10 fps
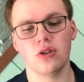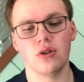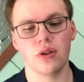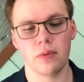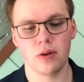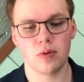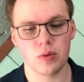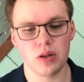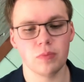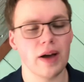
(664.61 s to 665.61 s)
two-year league minimum
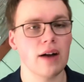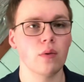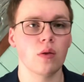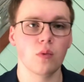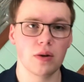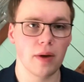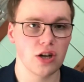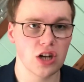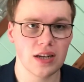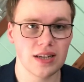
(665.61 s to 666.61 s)
deal back with the Winnipeg
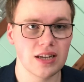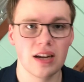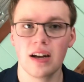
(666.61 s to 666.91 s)
Jets.